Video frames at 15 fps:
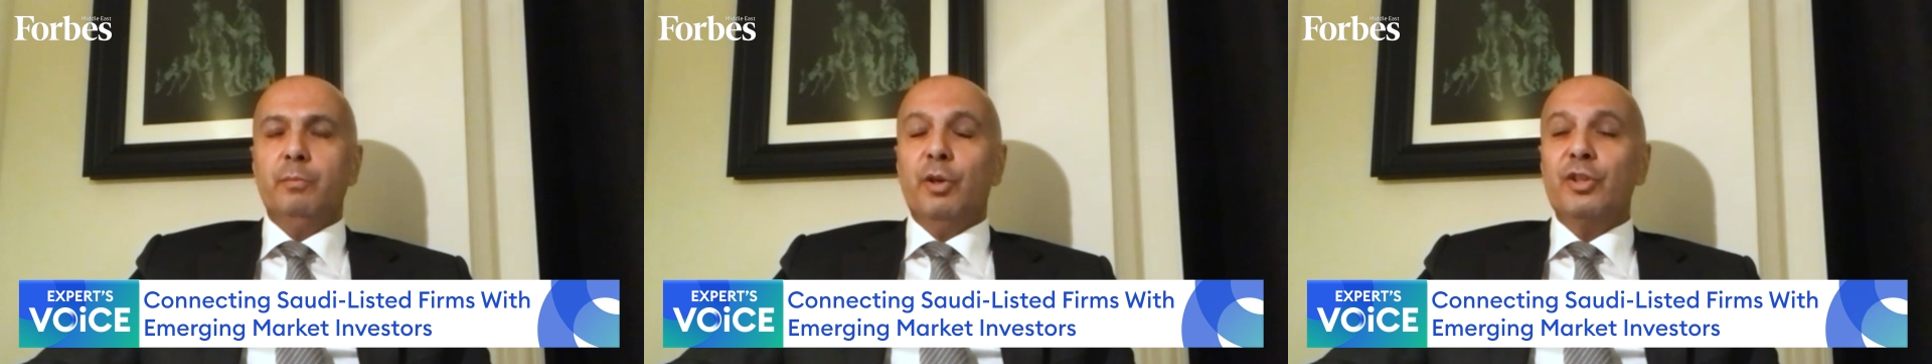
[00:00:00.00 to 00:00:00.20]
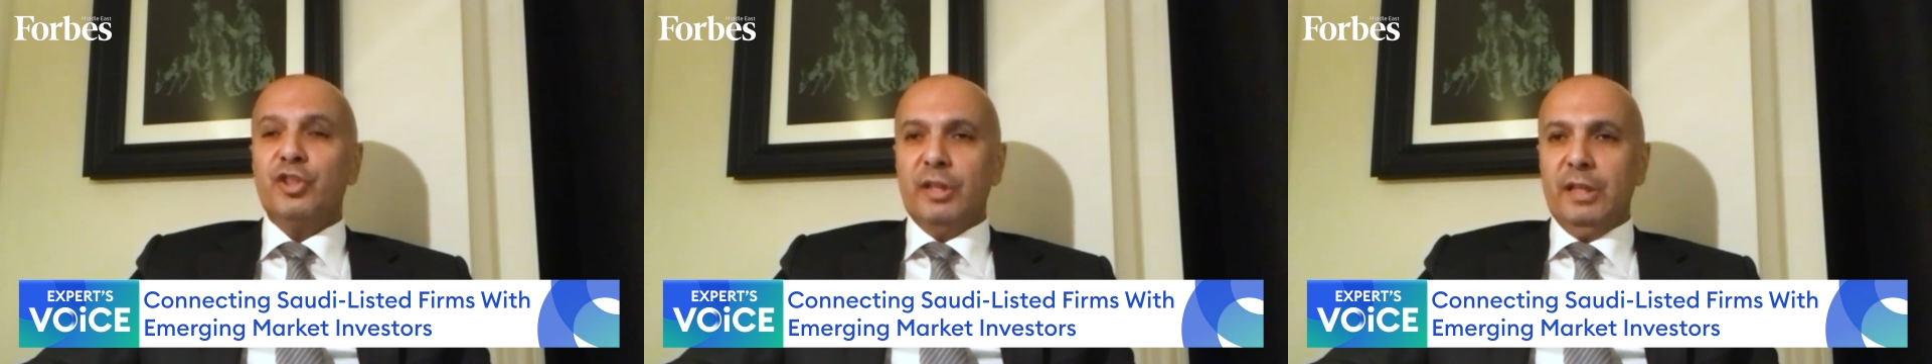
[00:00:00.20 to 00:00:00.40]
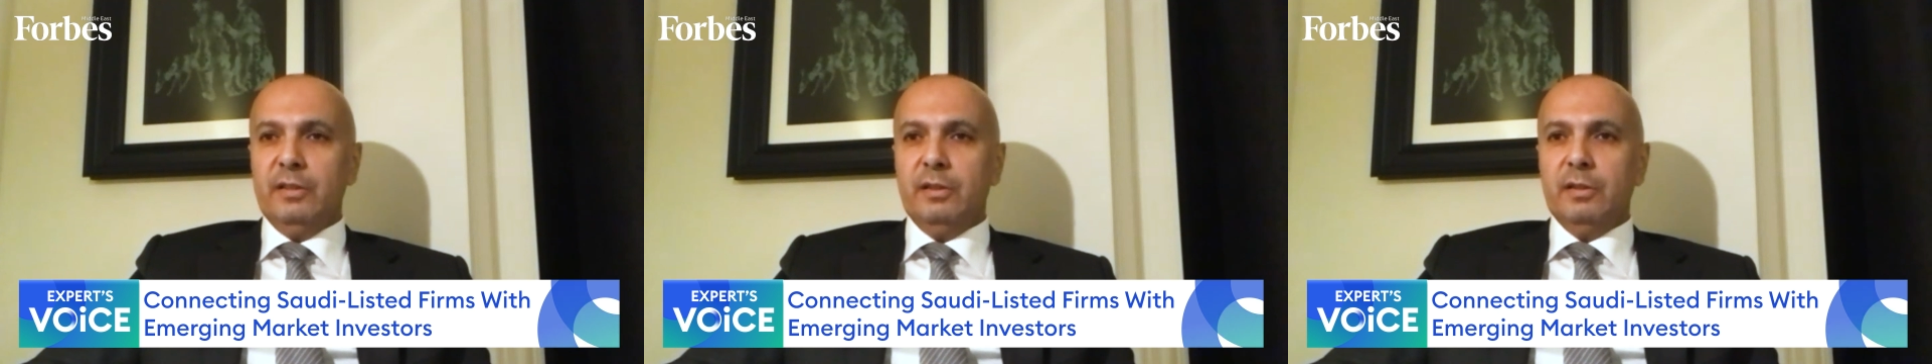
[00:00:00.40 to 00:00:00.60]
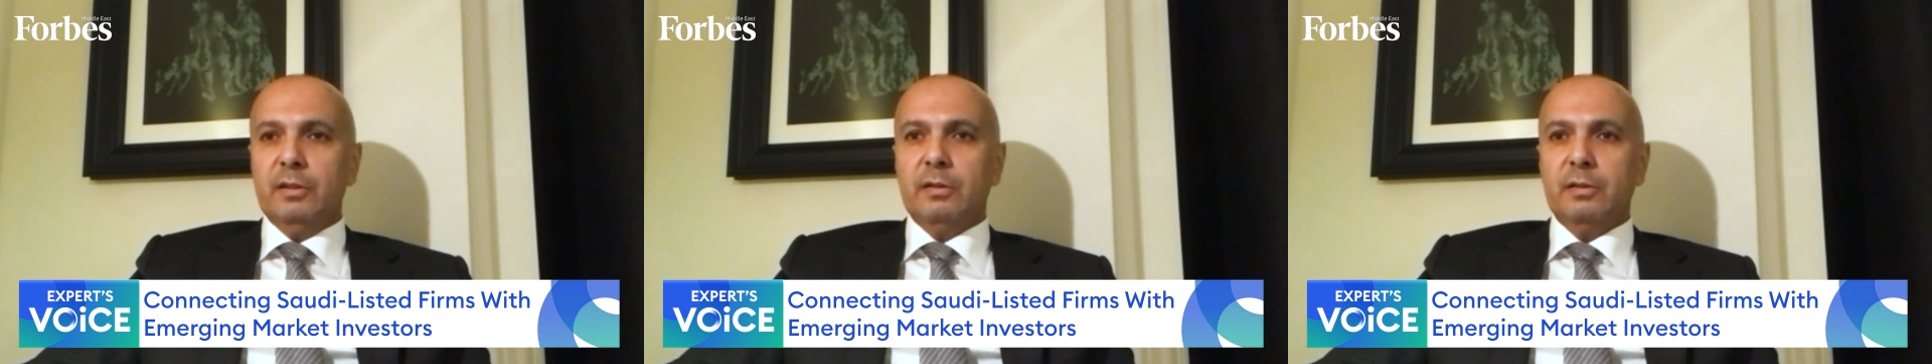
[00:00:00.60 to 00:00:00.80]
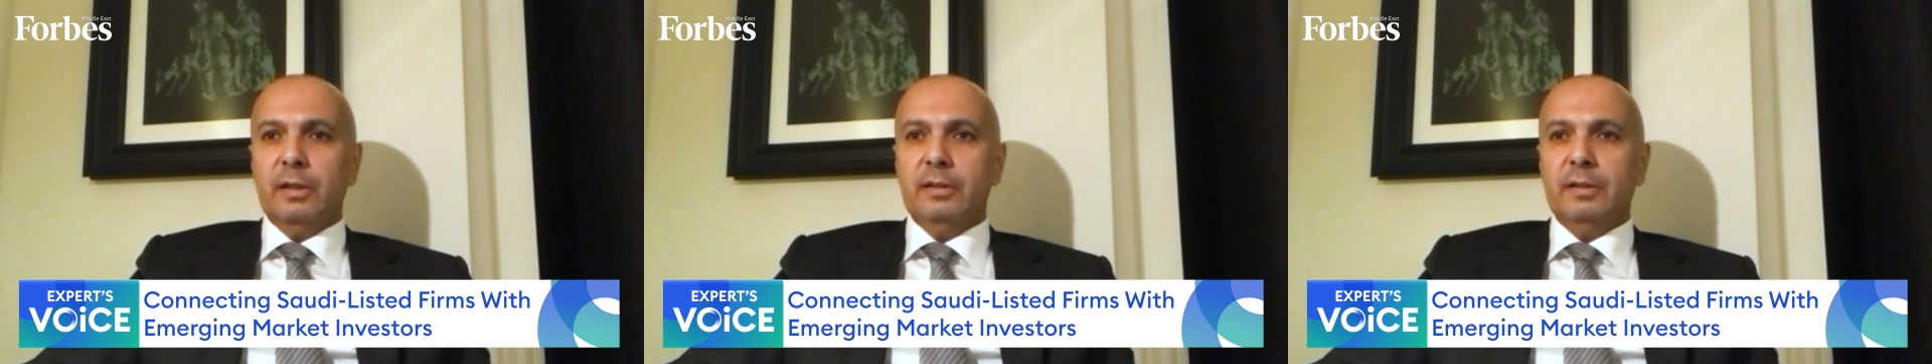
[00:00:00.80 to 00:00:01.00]
much
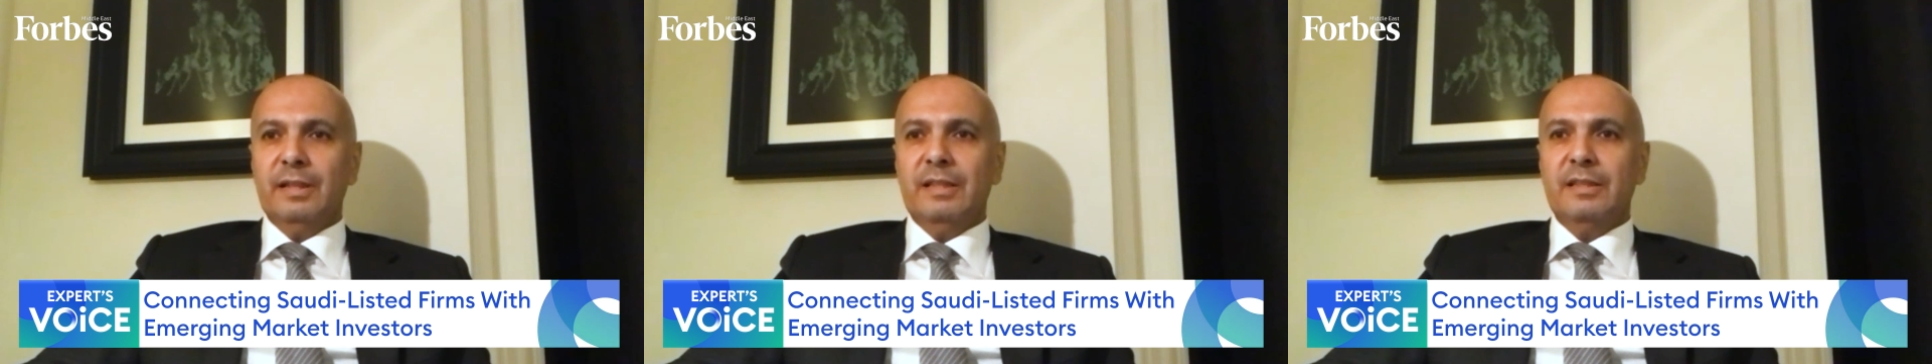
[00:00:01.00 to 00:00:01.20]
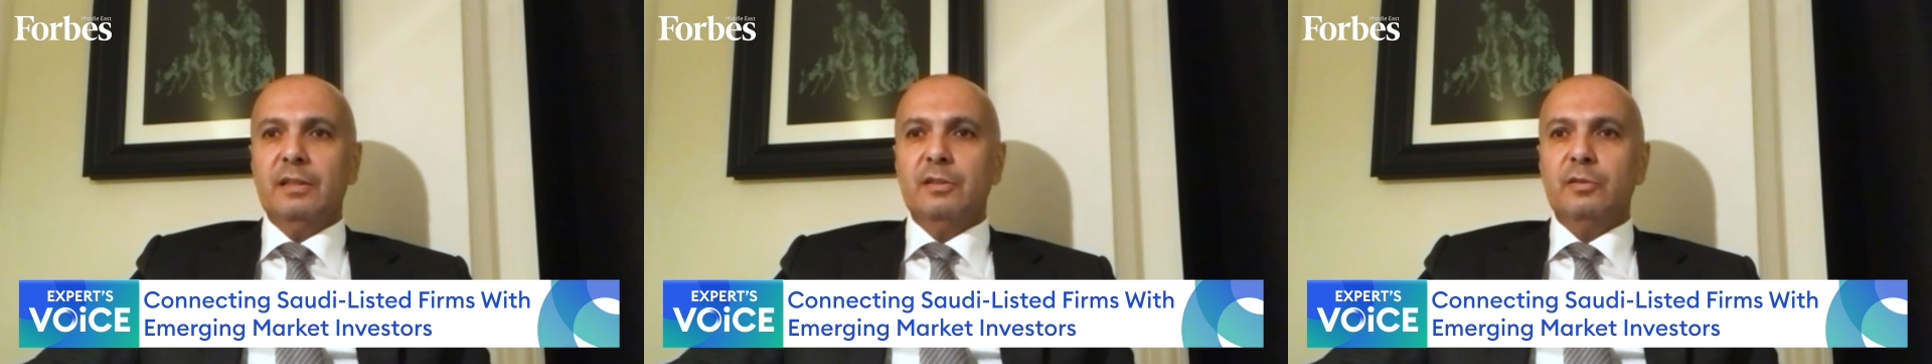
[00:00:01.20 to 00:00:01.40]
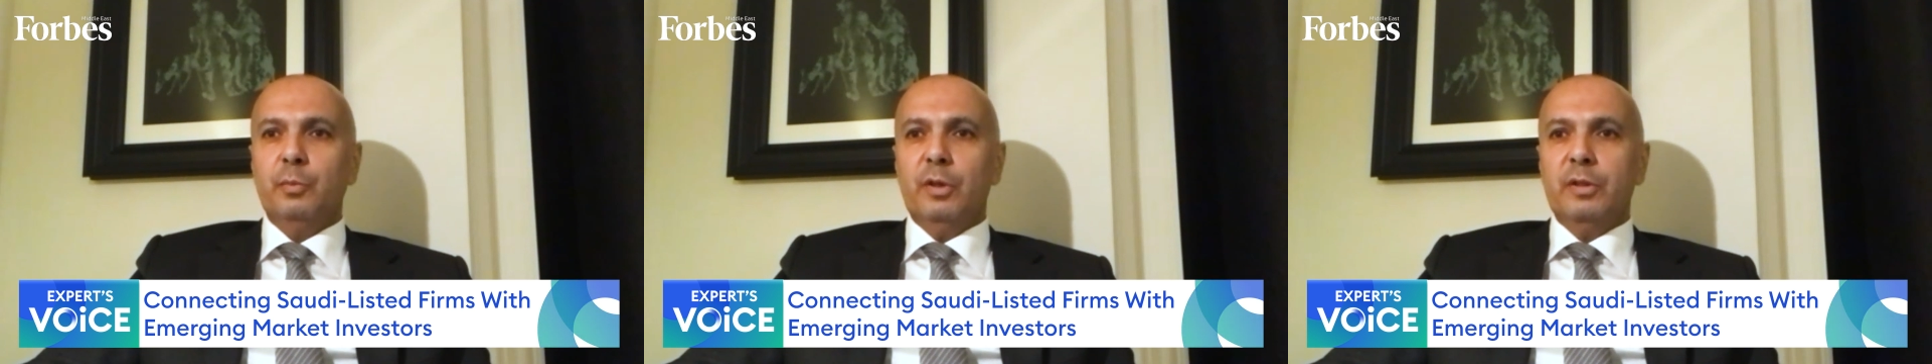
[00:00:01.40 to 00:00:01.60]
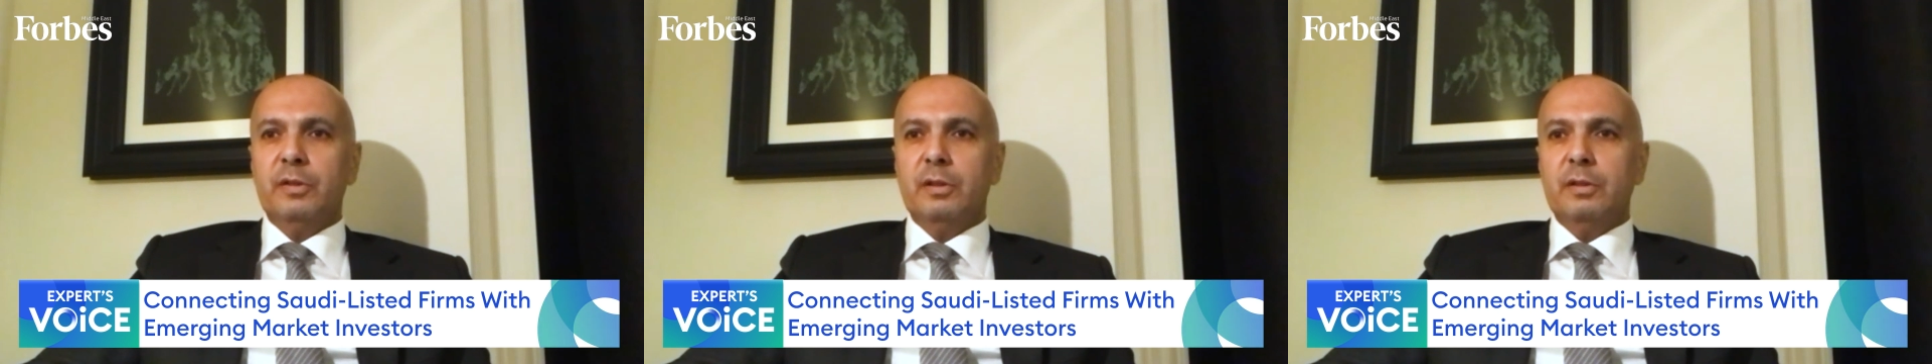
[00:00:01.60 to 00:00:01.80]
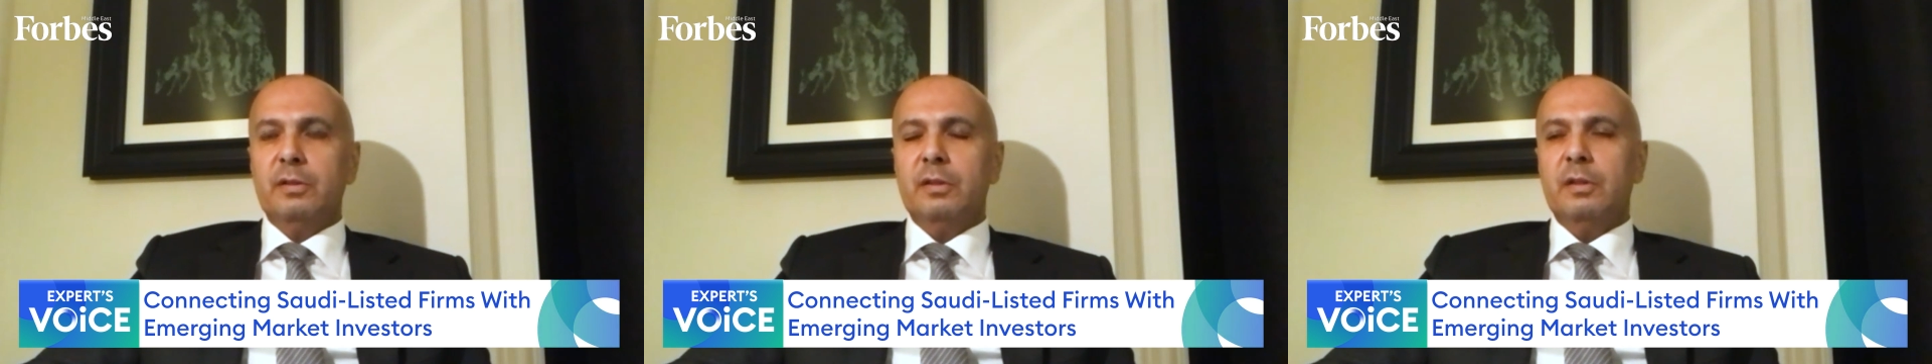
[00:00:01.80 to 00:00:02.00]
easier in recent
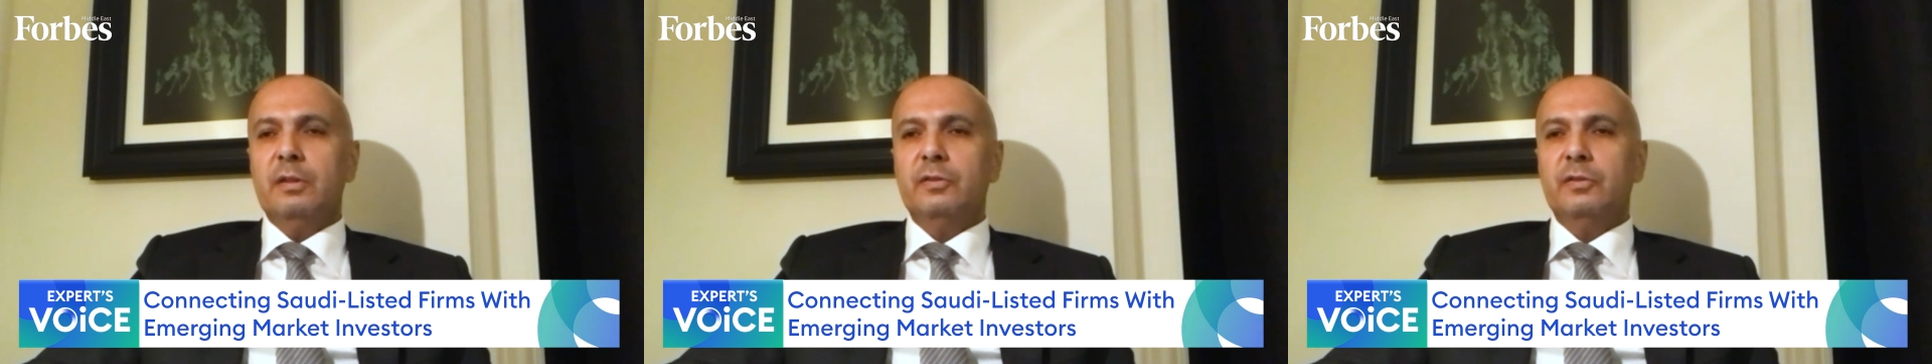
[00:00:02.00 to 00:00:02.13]
months